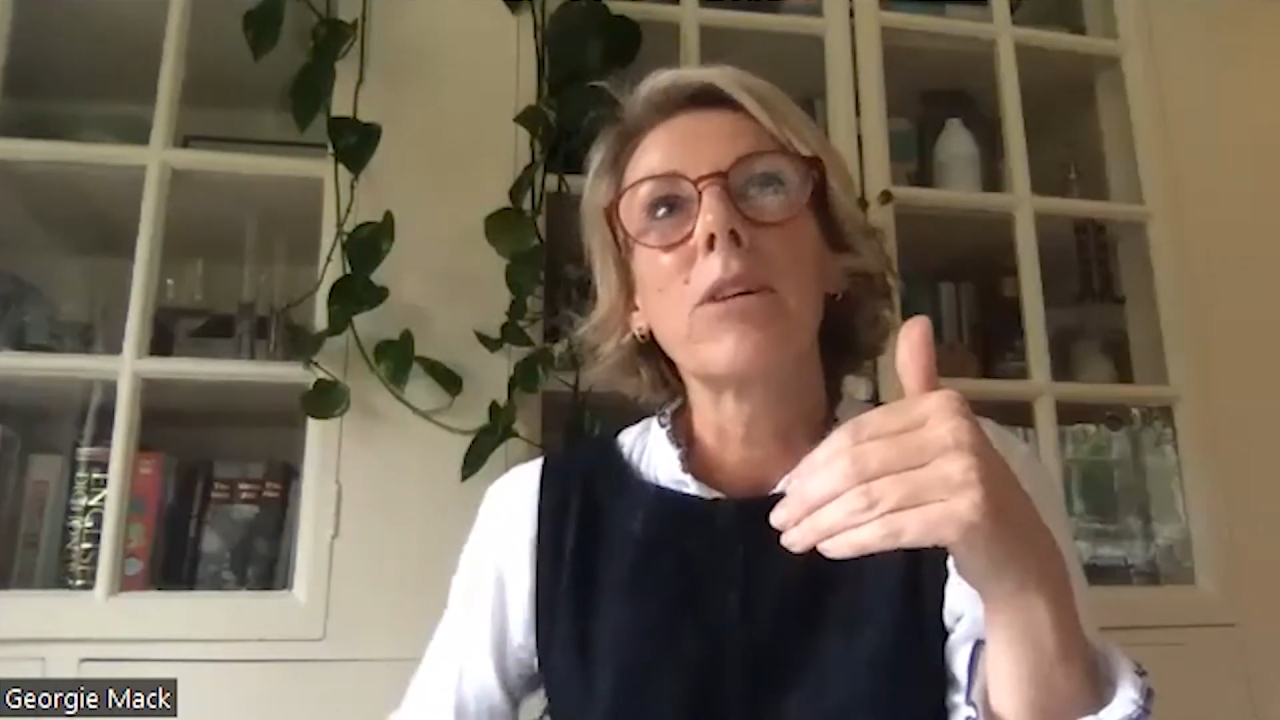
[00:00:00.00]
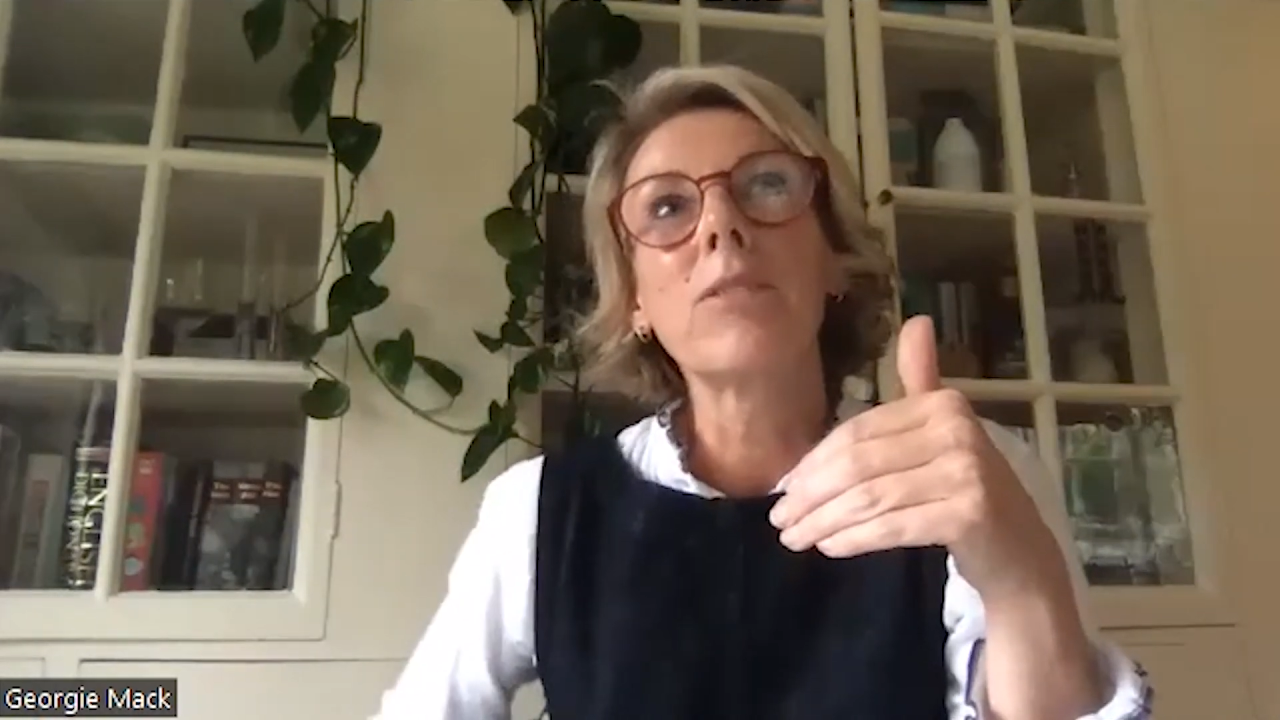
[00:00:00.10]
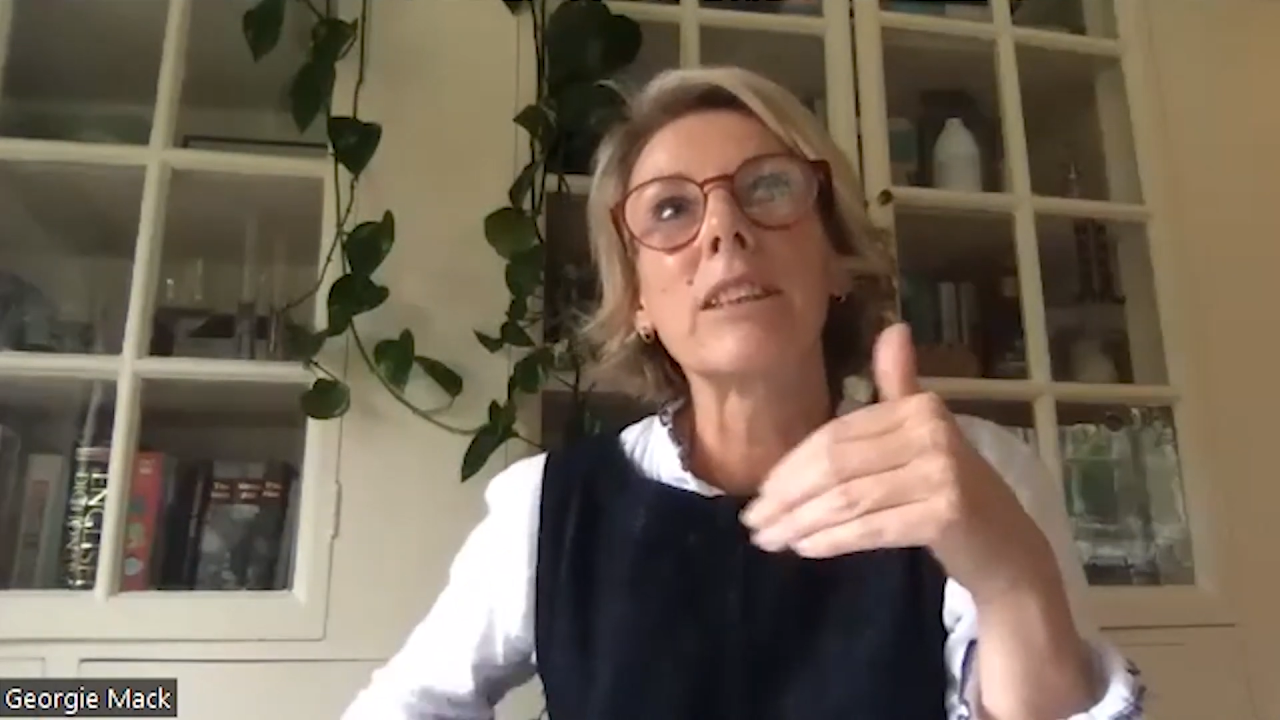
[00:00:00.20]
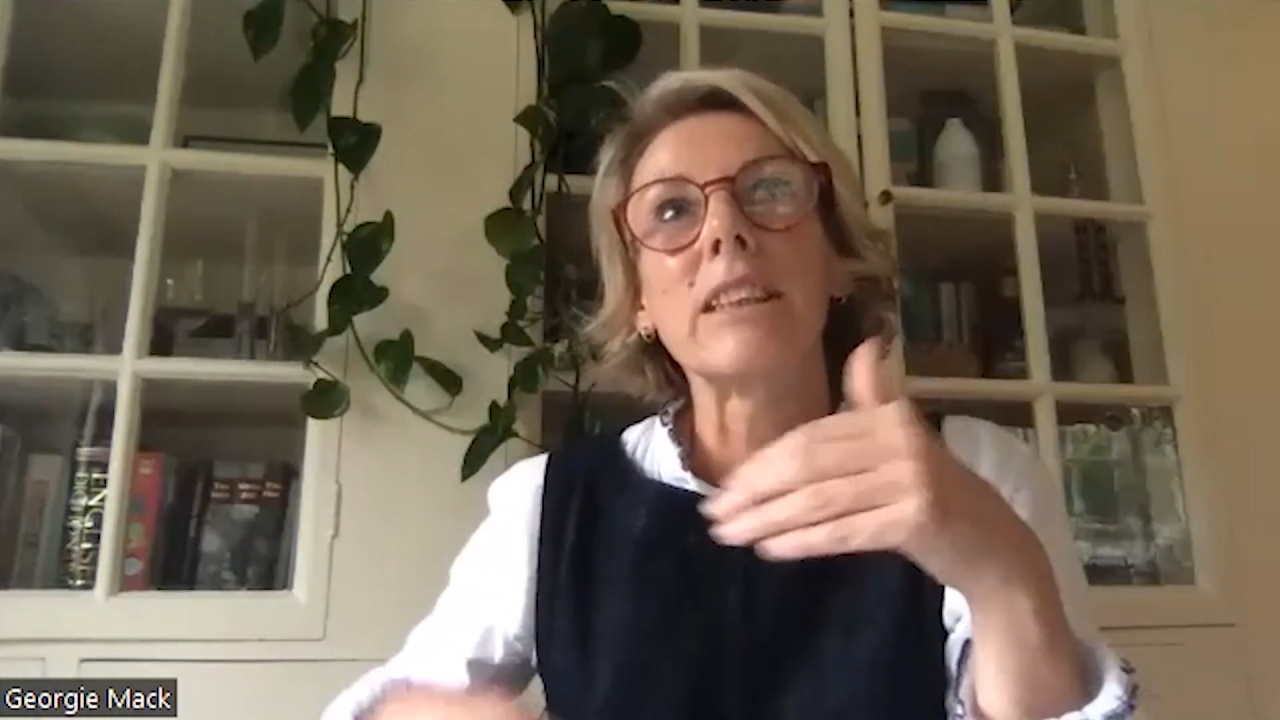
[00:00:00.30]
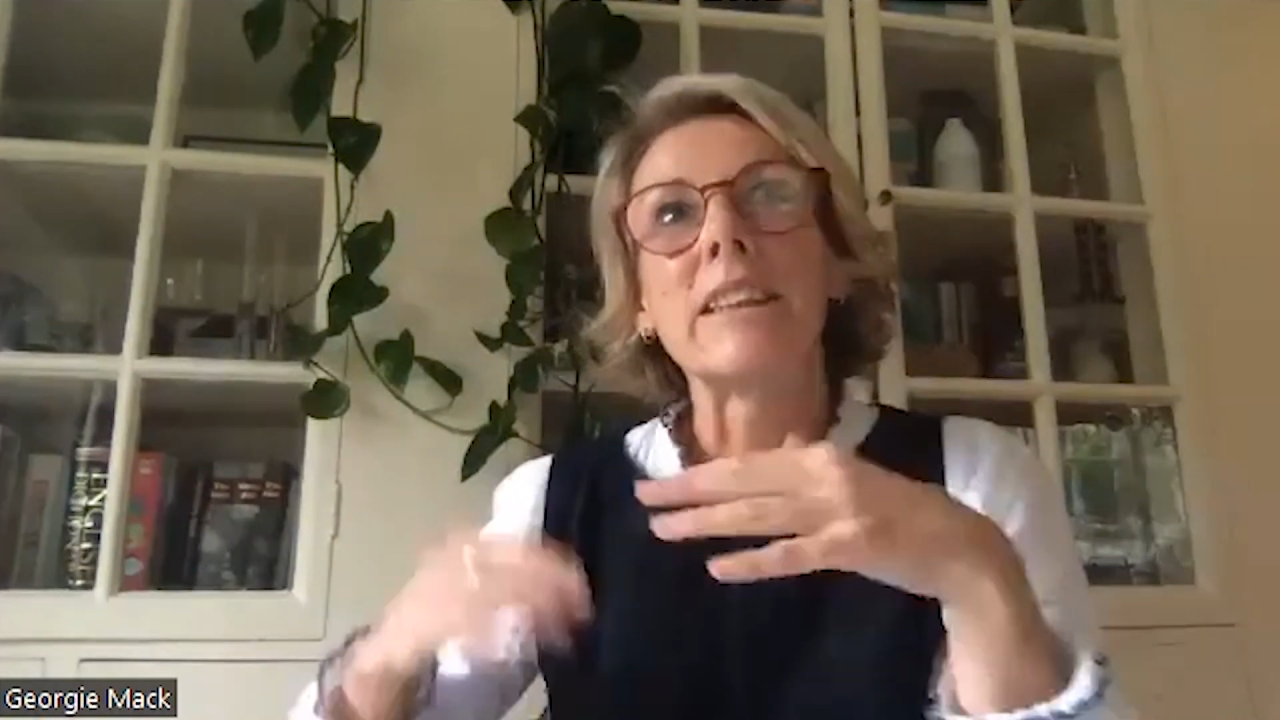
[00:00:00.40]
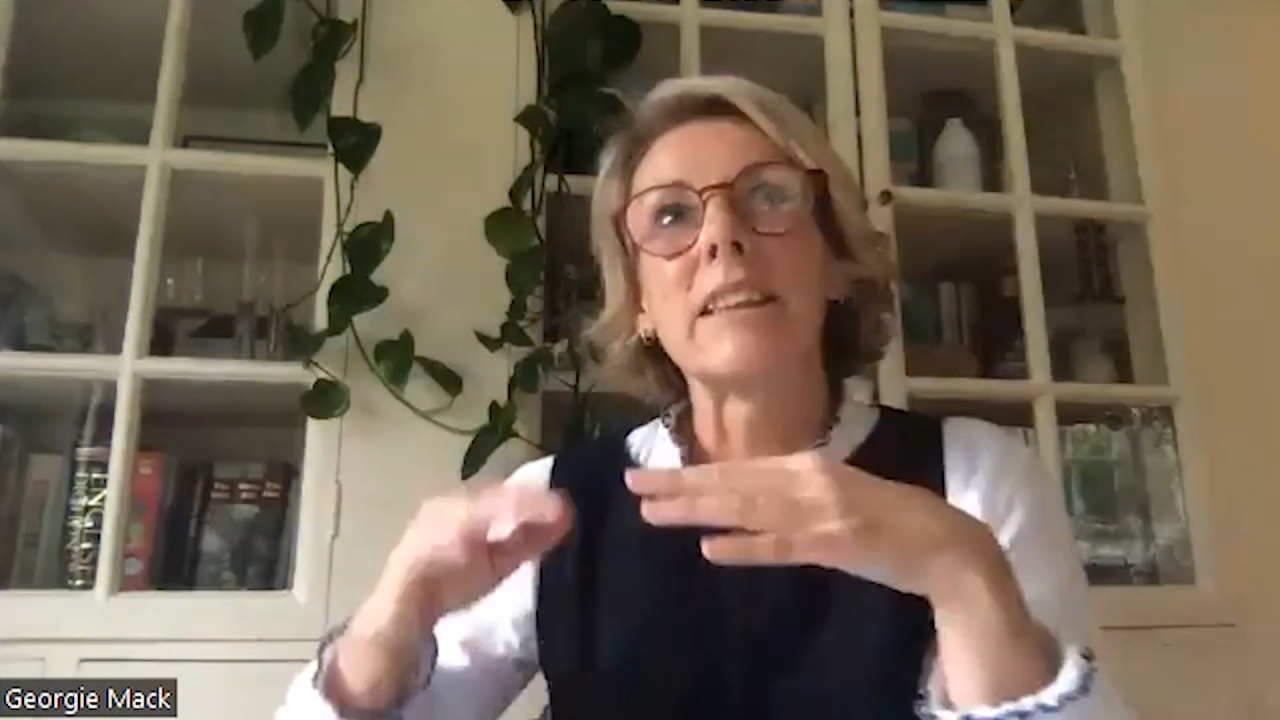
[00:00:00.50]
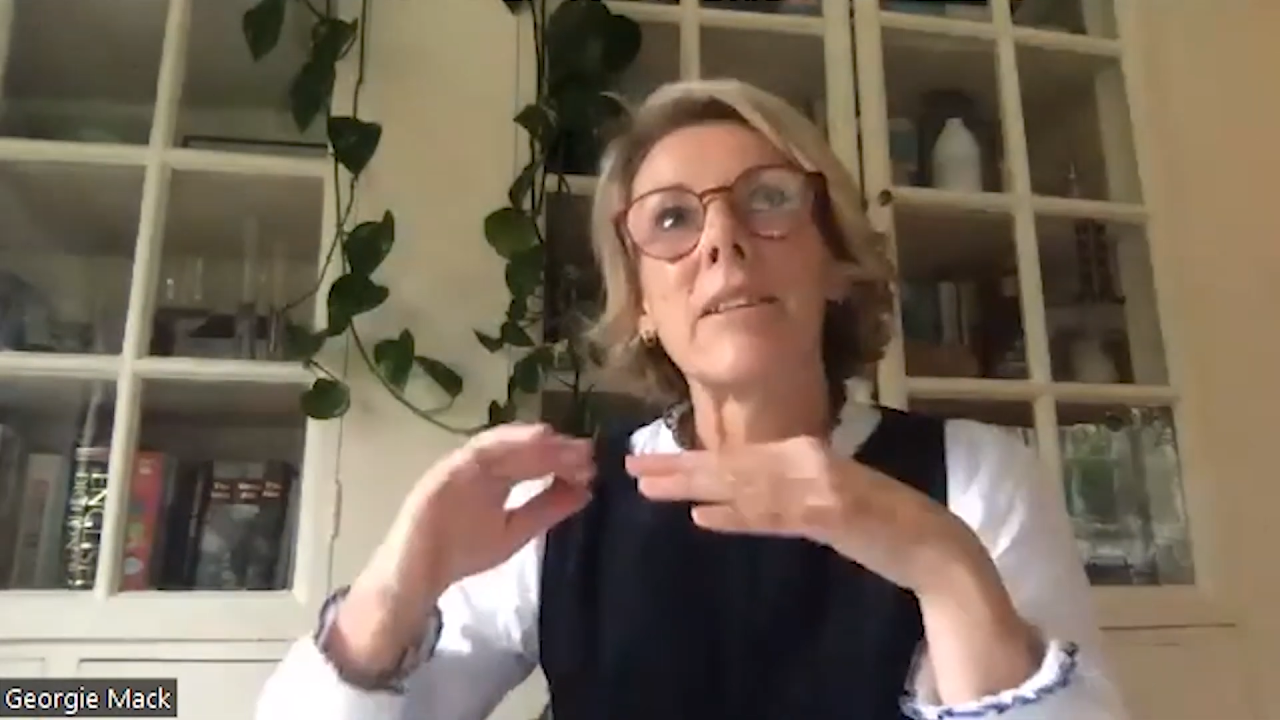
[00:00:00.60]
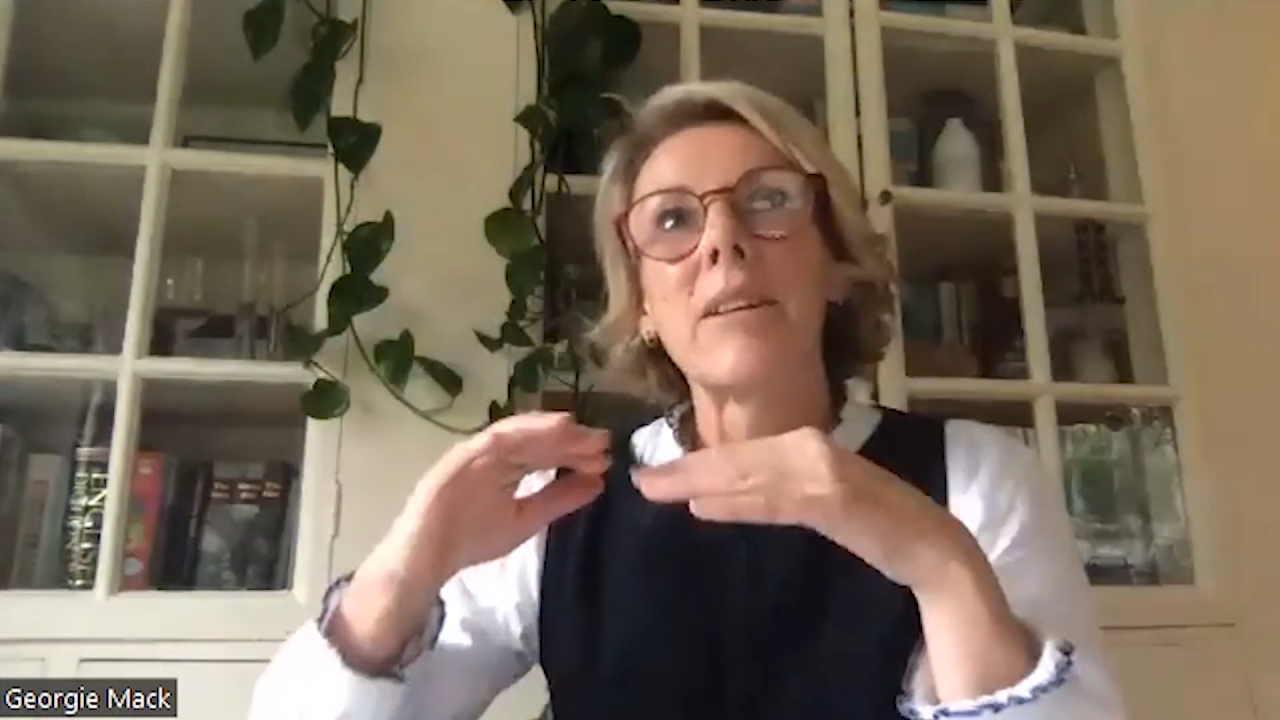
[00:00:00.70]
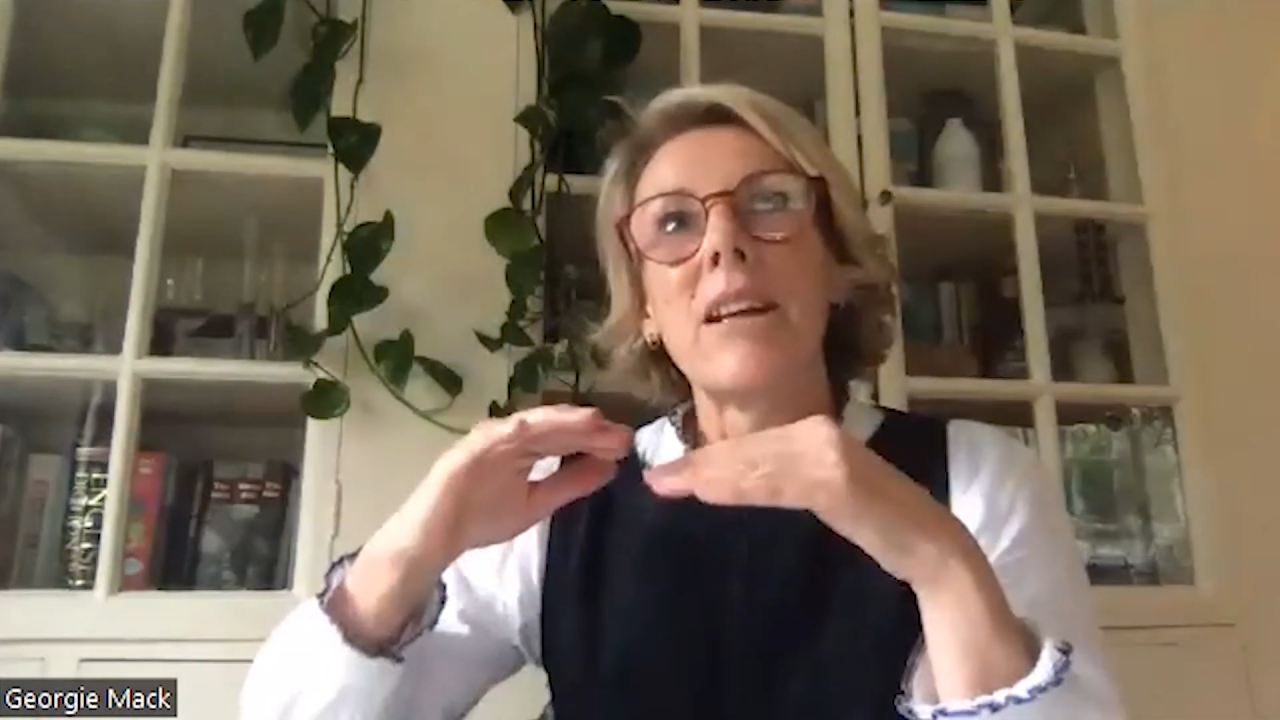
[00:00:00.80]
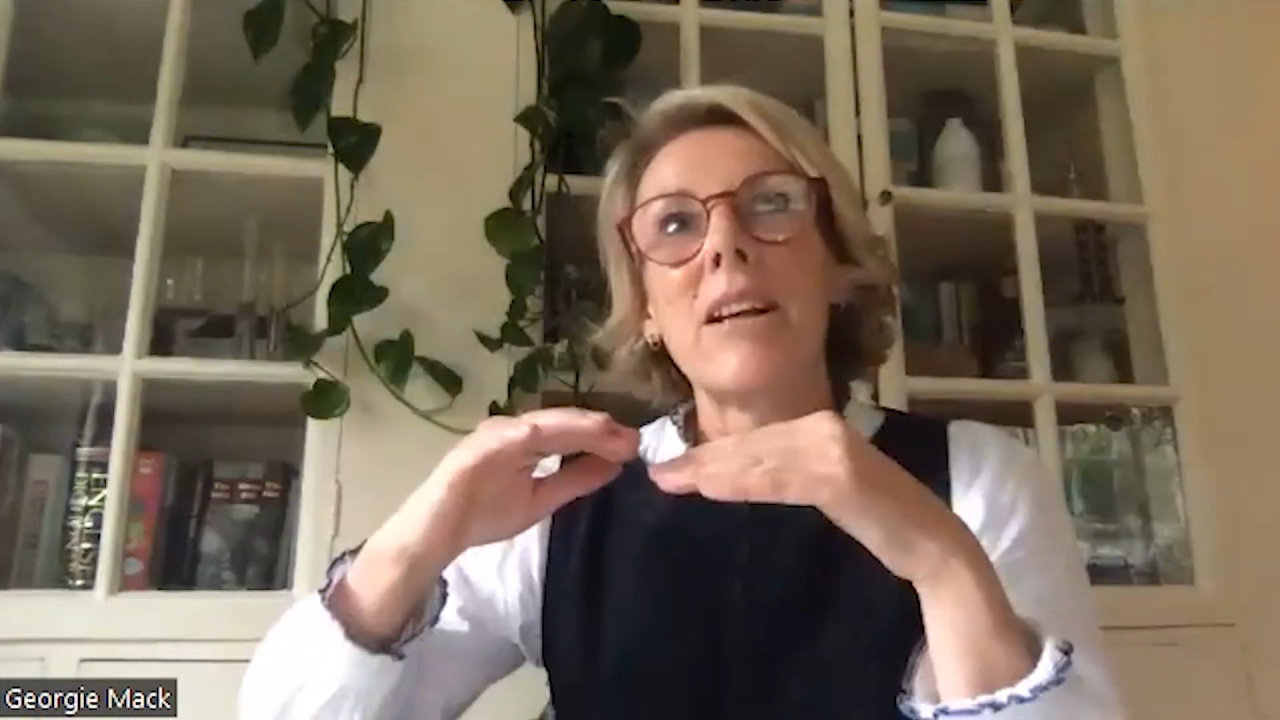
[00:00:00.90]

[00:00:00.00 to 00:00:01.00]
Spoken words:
often